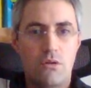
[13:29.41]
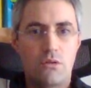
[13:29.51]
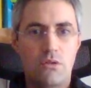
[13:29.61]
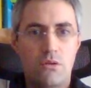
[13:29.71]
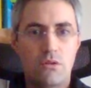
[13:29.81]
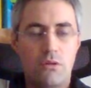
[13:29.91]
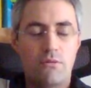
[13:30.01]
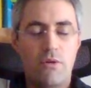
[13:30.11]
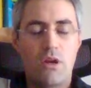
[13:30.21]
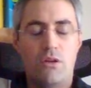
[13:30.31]
source code
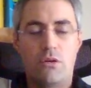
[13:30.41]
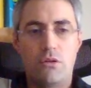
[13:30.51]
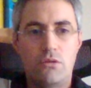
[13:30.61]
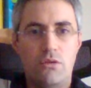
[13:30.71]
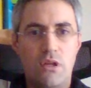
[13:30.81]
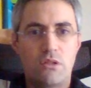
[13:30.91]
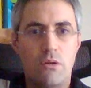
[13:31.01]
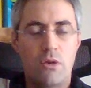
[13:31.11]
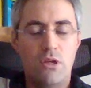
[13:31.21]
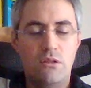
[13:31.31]
file in order to get
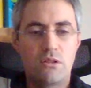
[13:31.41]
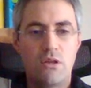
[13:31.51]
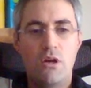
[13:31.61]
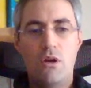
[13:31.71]
some hints,